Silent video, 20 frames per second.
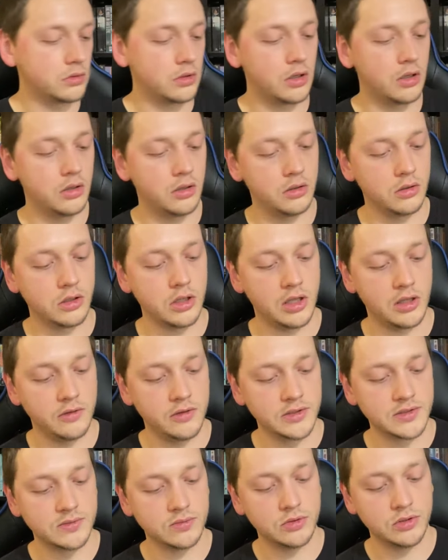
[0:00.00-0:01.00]
Okay,
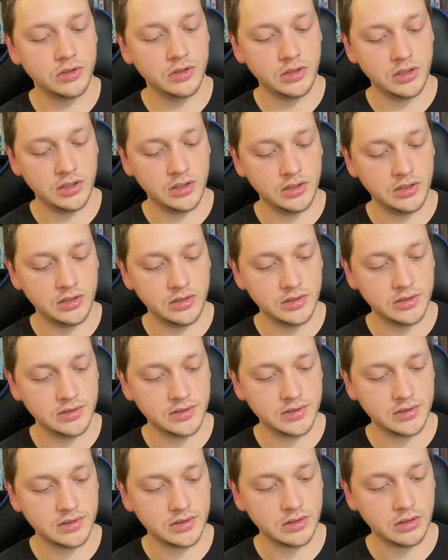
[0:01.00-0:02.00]
this one
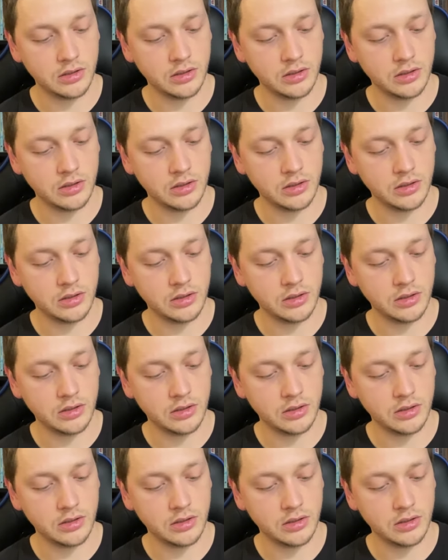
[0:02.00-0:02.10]
is